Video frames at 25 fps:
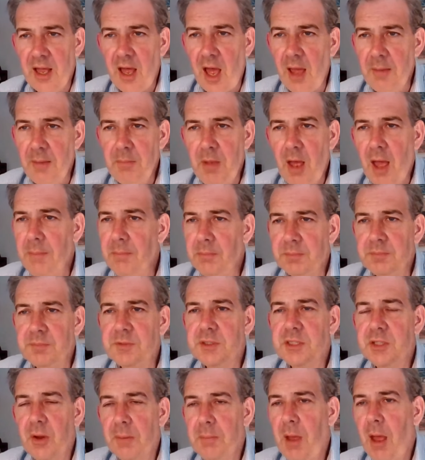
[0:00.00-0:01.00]
I'm
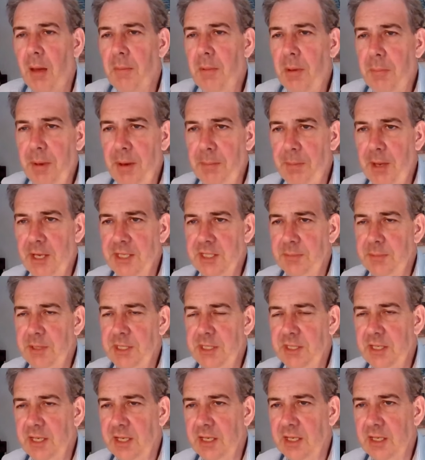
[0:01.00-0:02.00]
a bit
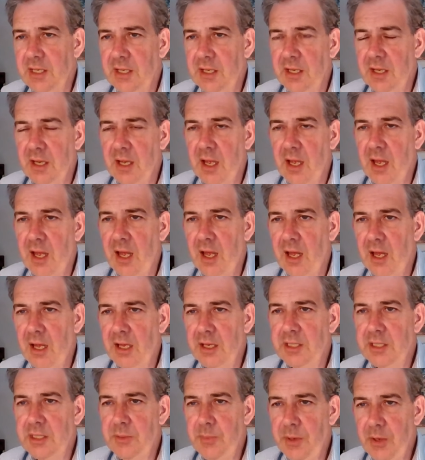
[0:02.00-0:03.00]
pessimistic,
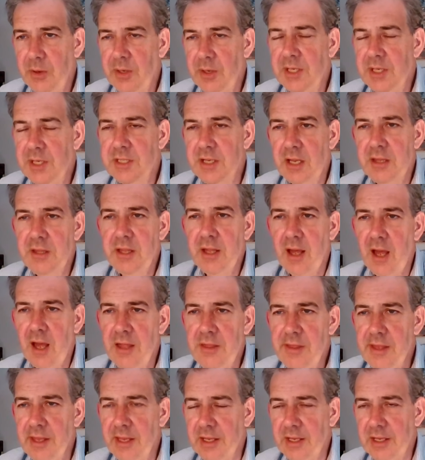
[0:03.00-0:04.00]
to be honest. I
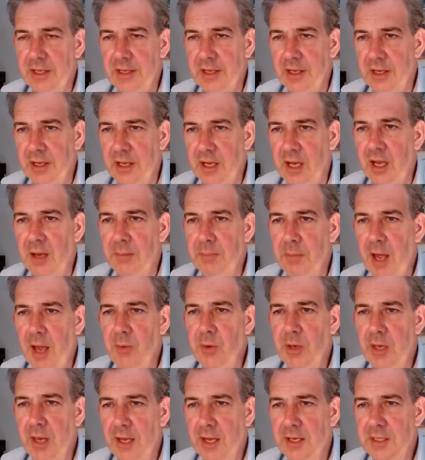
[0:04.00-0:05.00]
think I
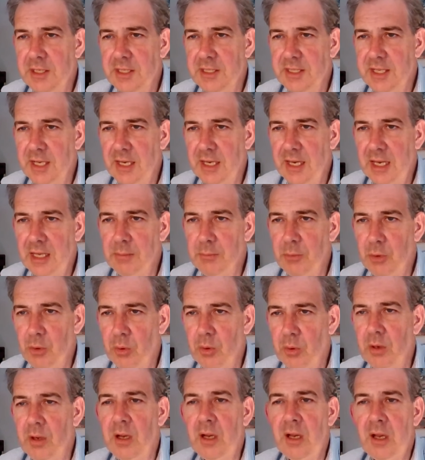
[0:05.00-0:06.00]
would like to see a little
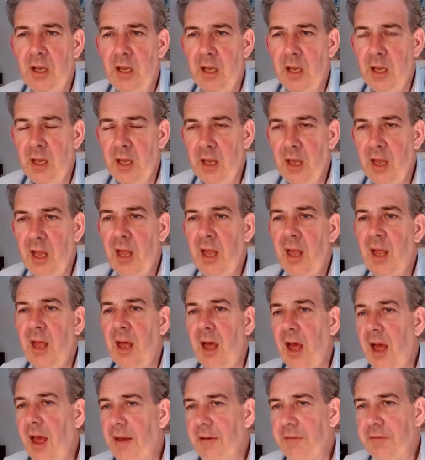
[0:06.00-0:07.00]
more
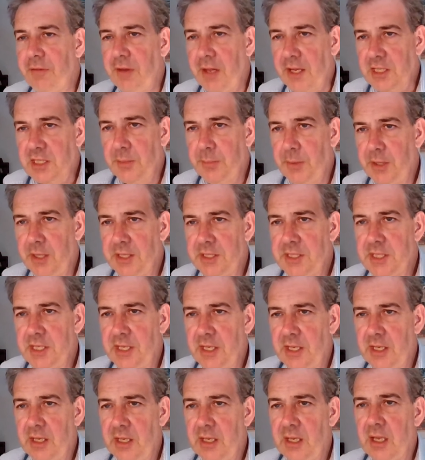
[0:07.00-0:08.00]

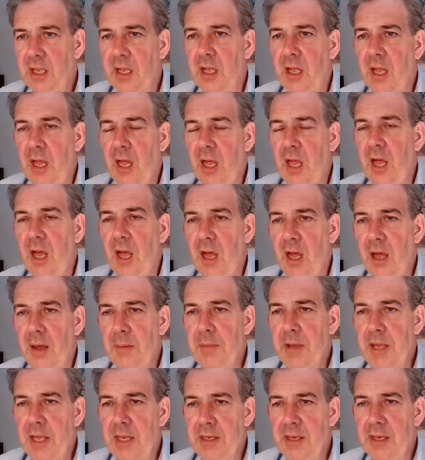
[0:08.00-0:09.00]
flexibility
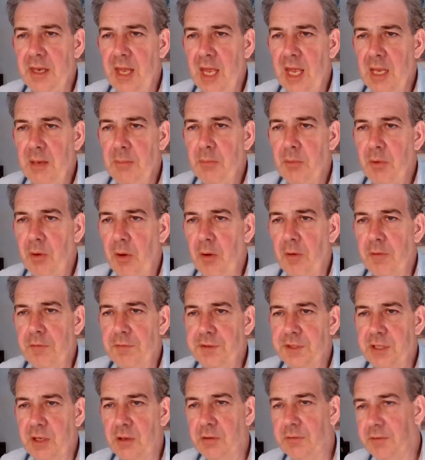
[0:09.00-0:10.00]
in the name
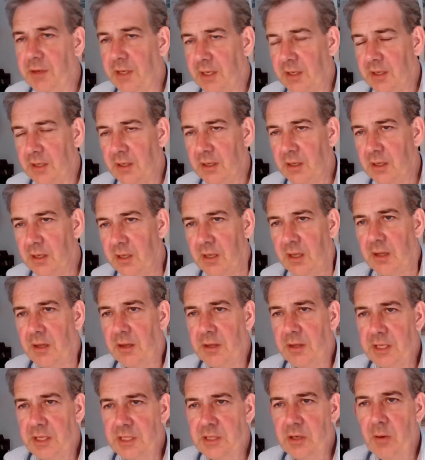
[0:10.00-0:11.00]
of solving
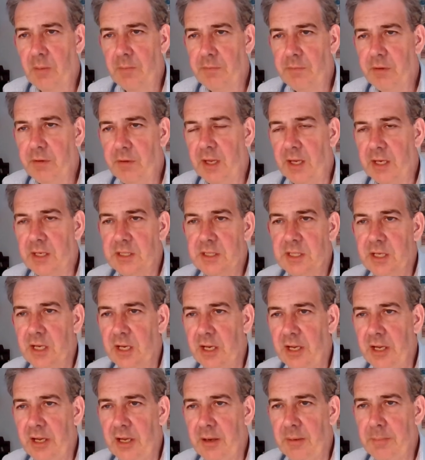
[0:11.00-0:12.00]
this conflict,
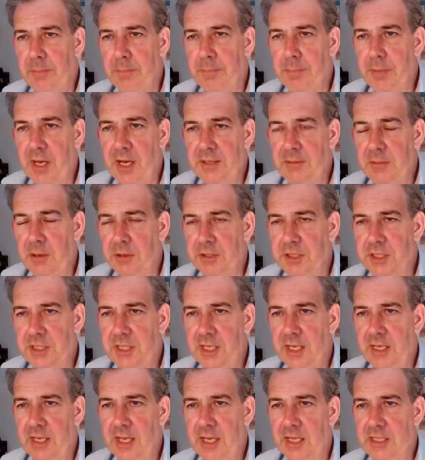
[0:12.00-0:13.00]
but I'm not
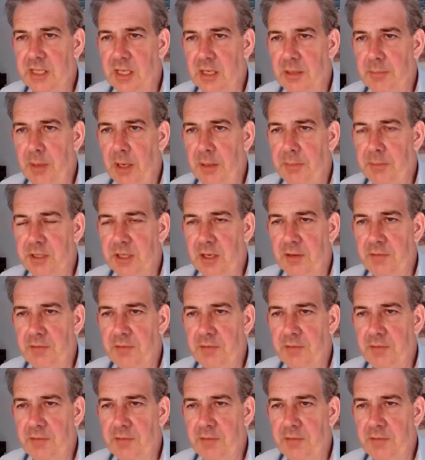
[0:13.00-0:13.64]
seeing that at the moment,